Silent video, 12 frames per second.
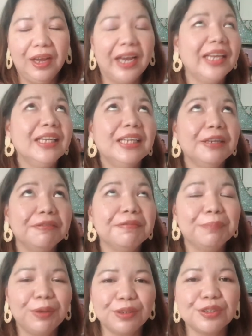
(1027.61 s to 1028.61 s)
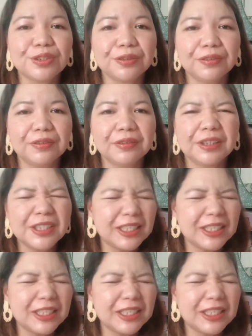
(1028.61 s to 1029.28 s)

I love poncho because